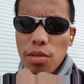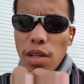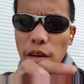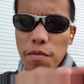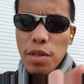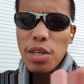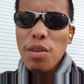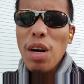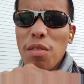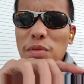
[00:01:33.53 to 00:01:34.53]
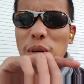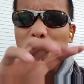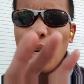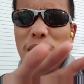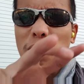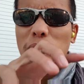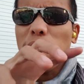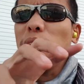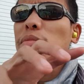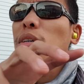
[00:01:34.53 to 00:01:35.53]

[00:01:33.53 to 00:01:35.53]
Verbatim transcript: to like figure out for quite some time.